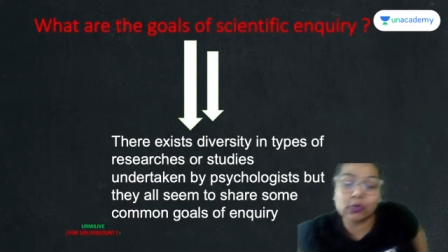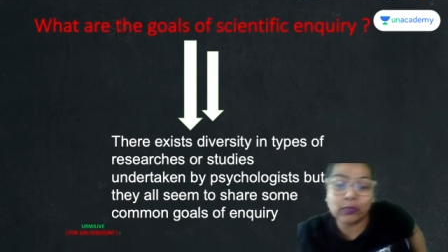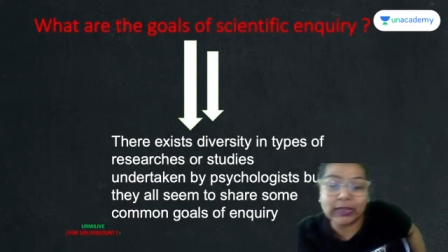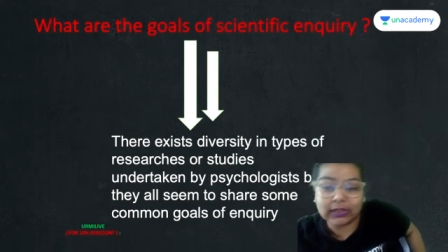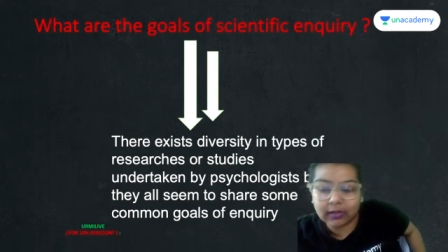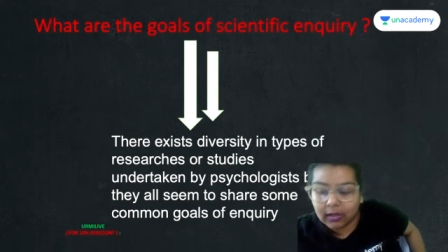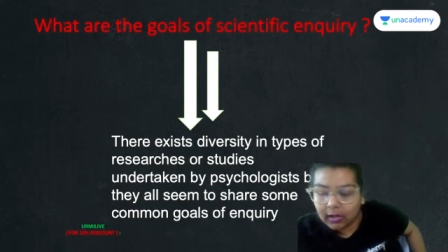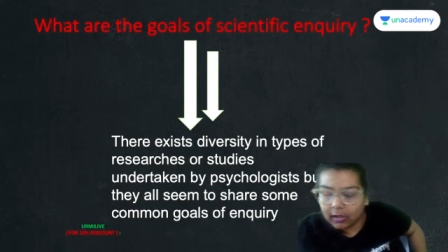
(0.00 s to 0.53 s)

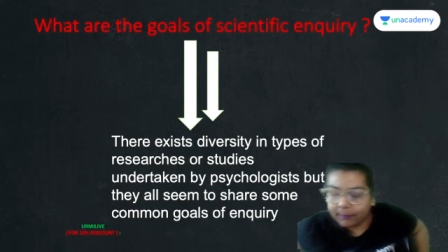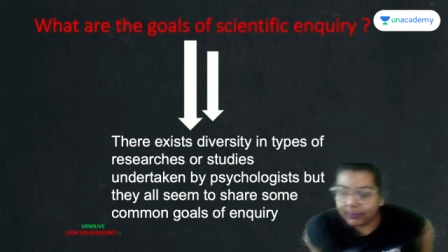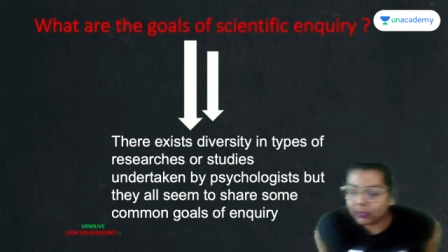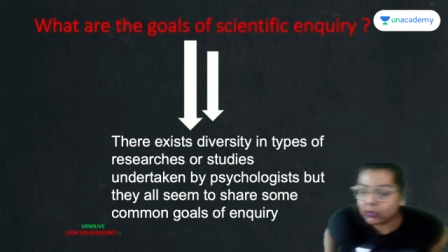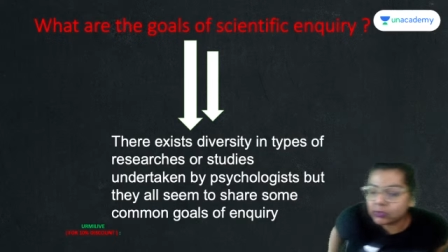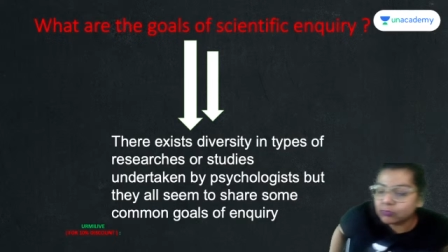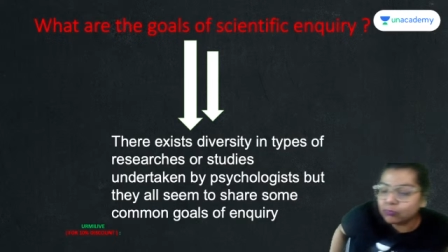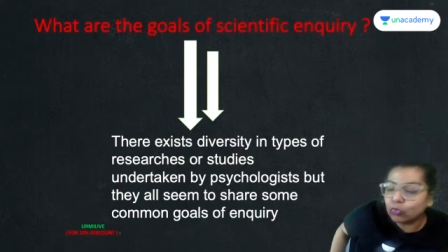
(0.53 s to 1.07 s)
week
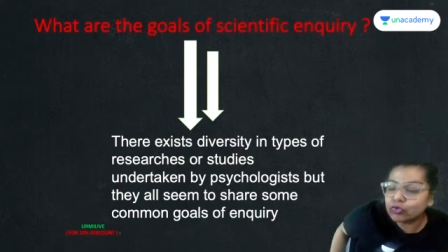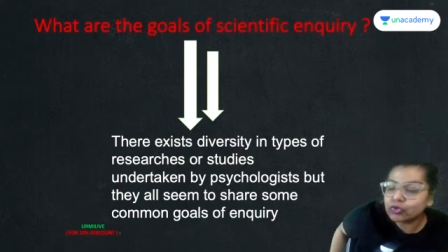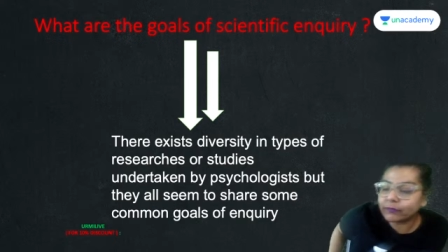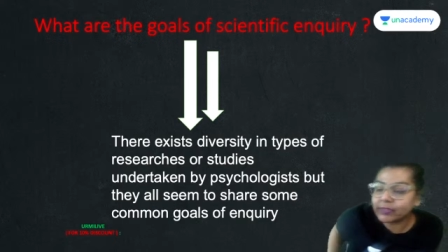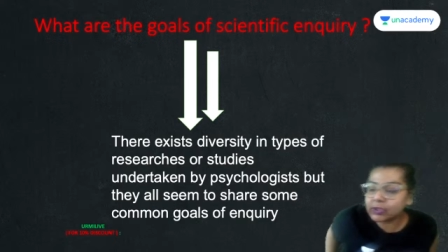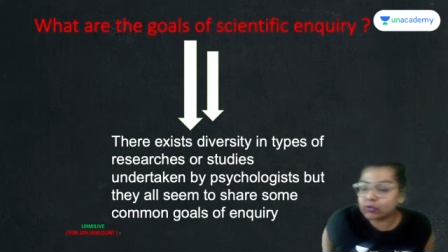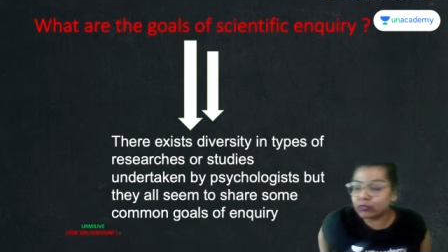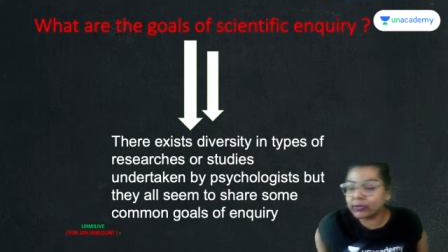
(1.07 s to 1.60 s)
because most of
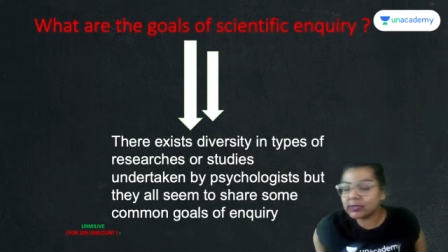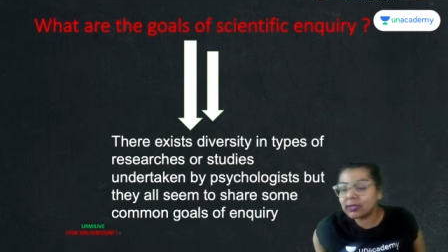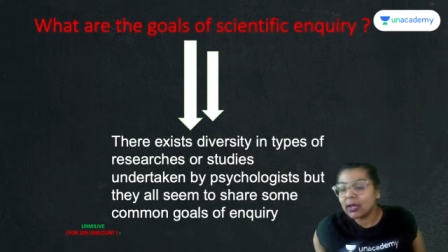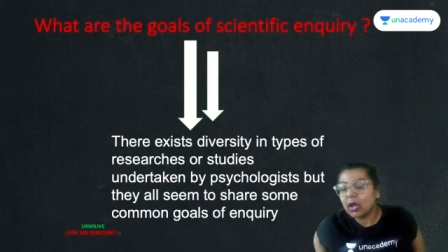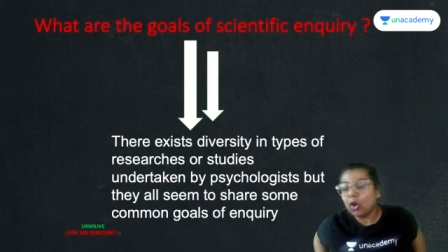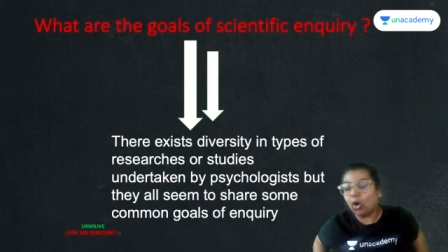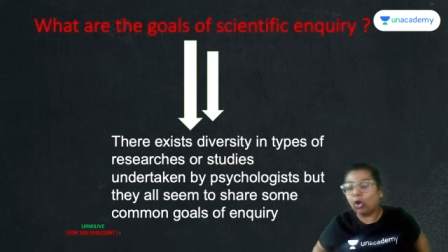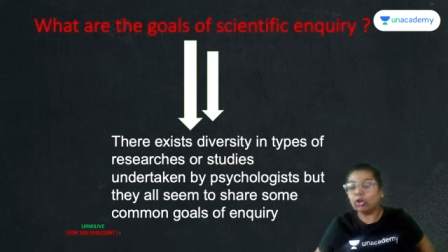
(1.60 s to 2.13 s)
the students,
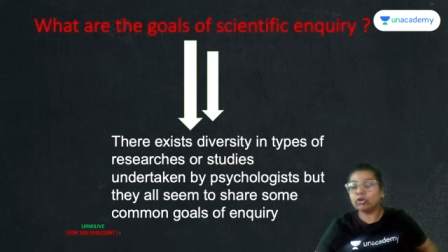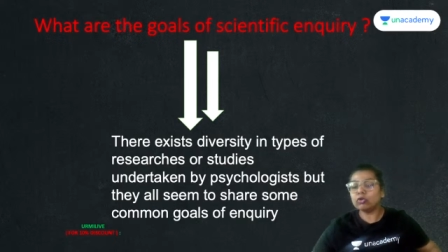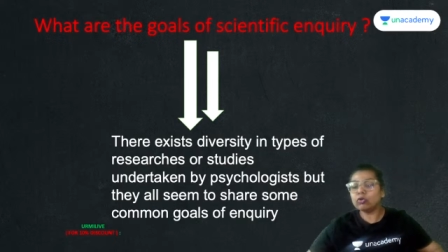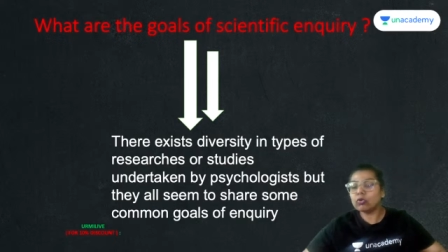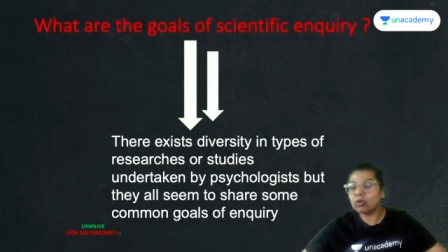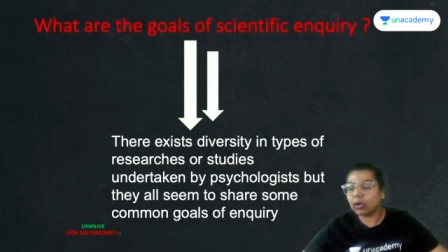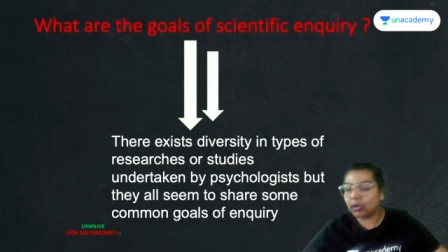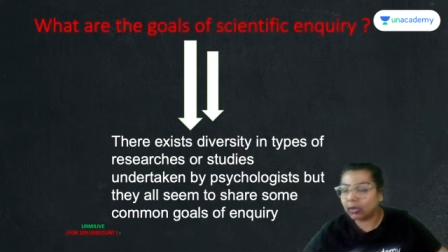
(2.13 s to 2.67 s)

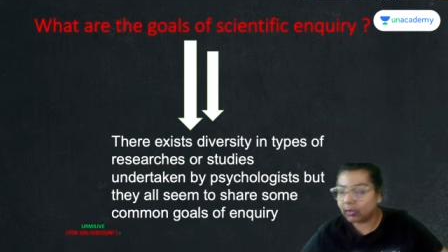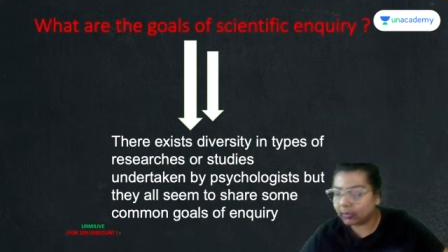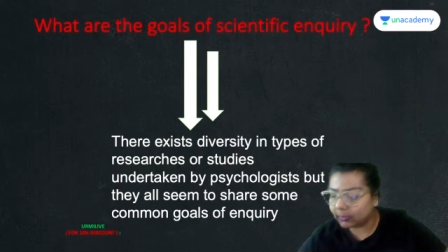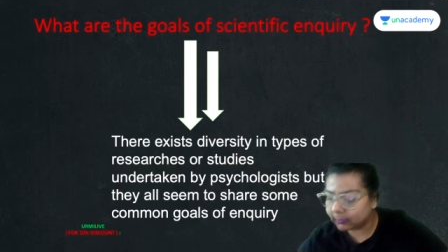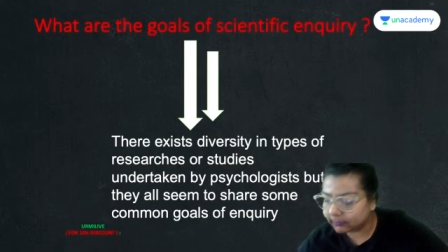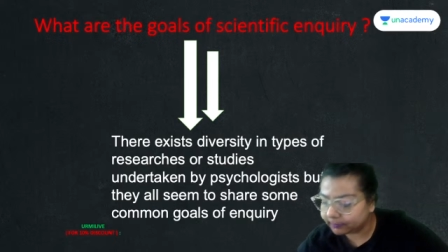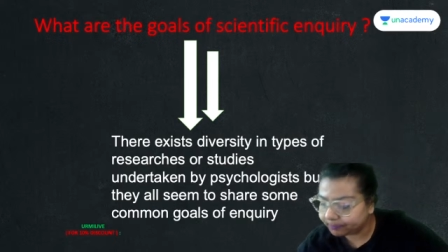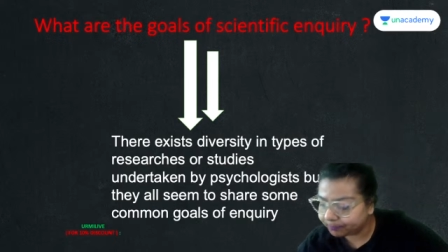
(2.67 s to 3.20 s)

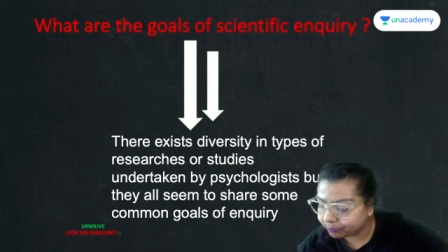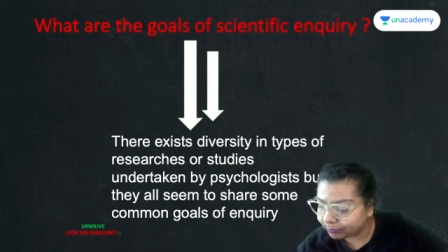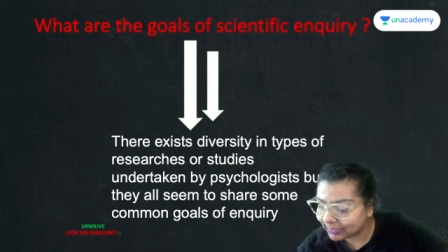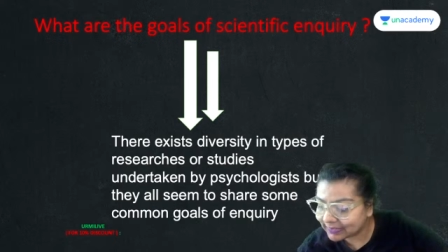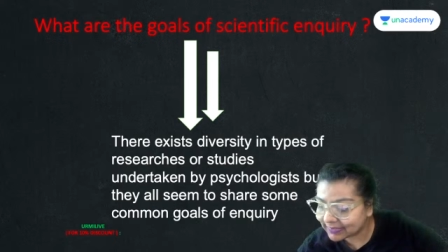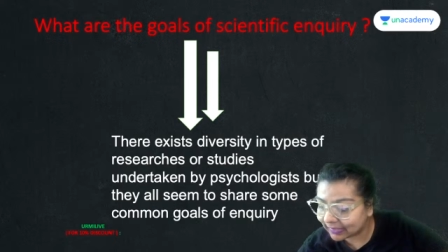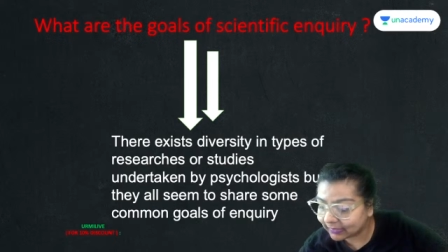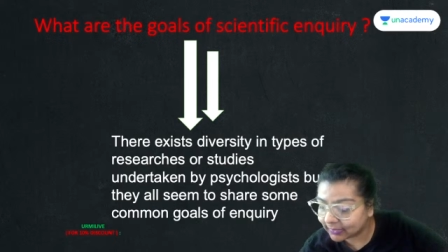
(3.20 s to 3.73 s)
although,
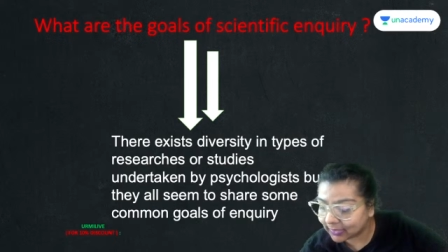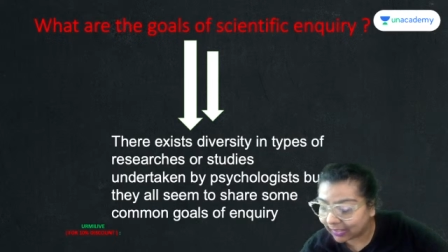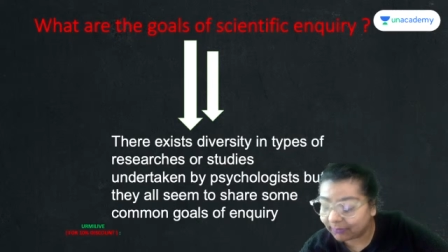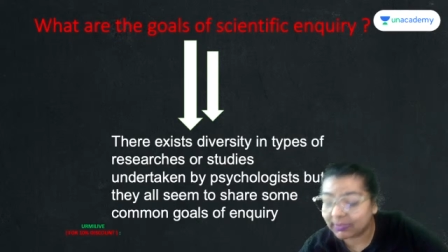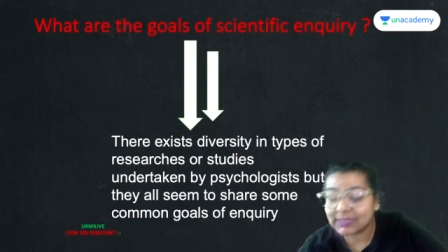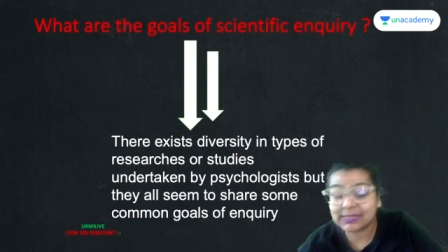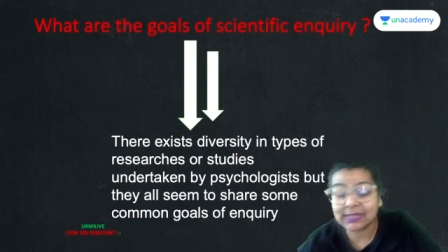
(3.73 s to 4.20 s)
please tell the timings.